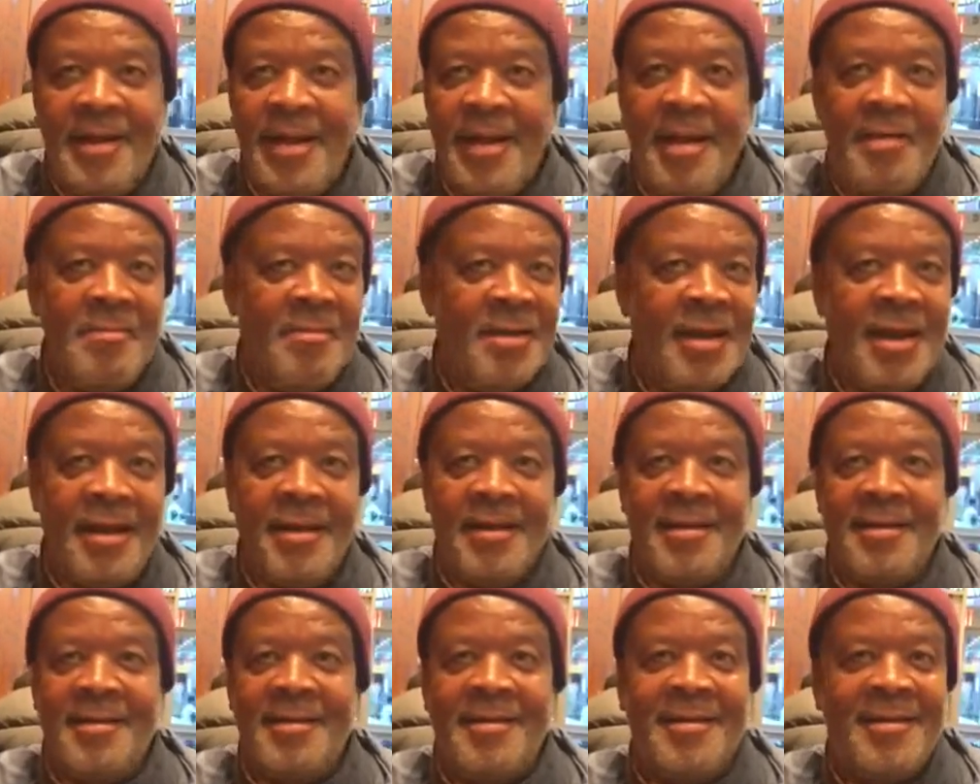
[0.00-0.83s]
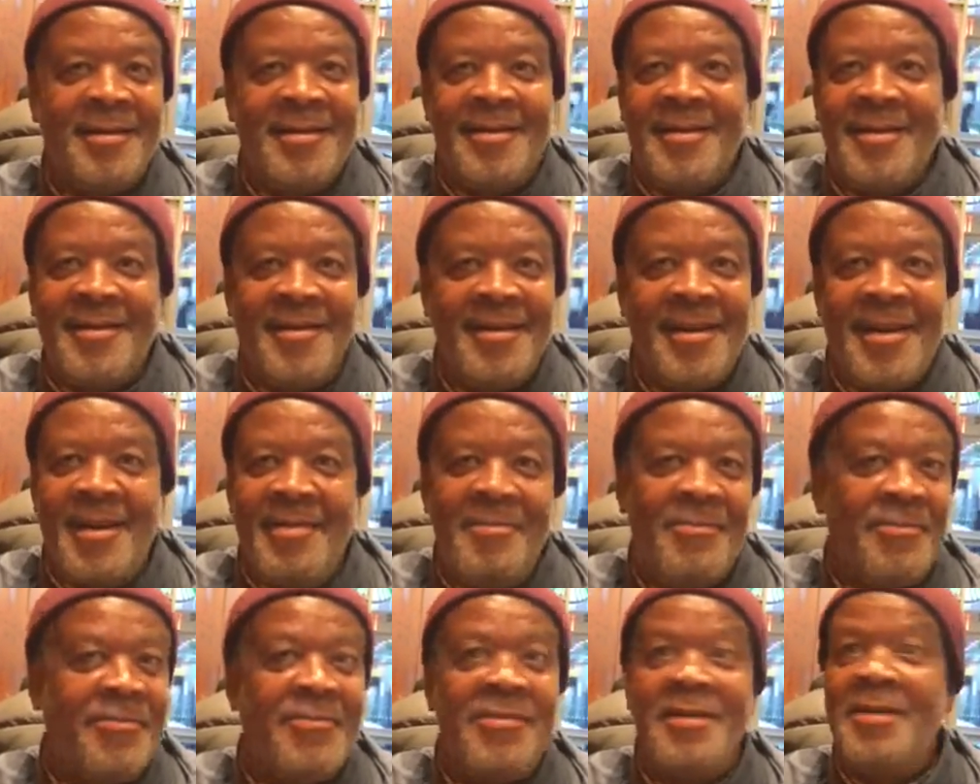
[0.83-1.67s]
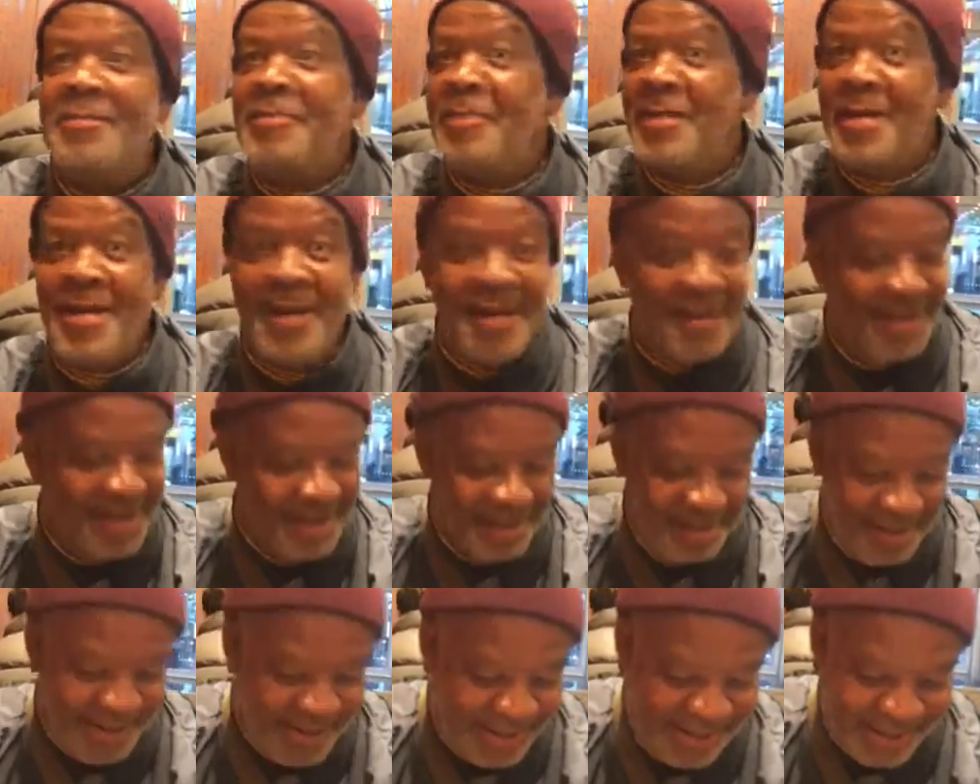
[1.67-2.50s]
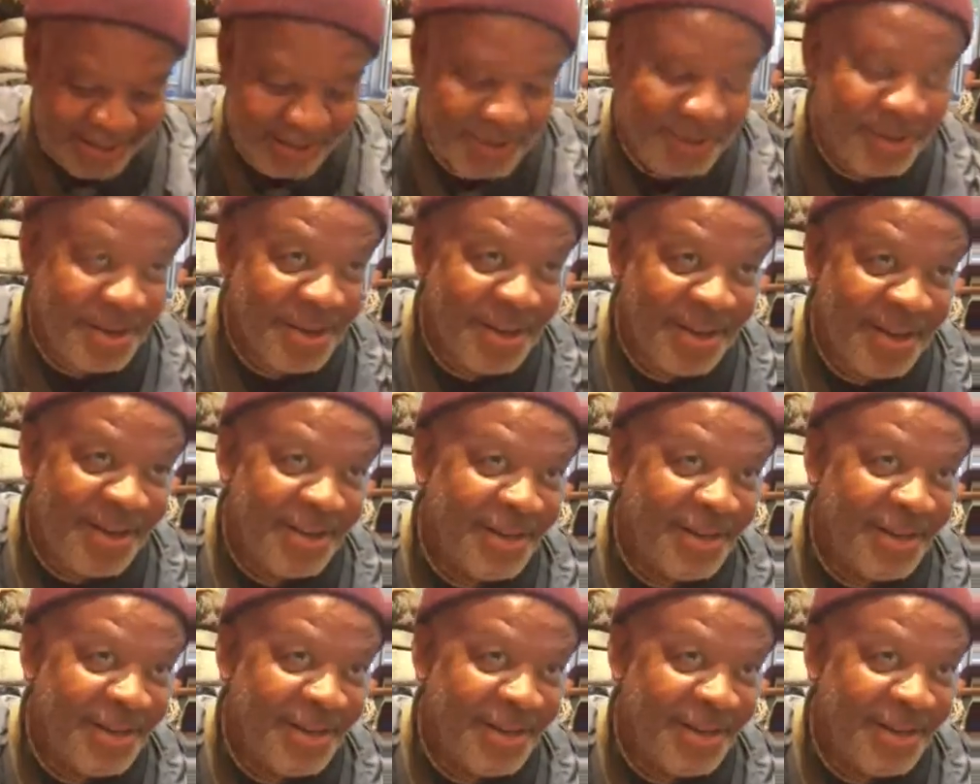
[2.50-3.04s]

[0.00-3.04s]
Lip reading: I'm flipping it out. It's so good.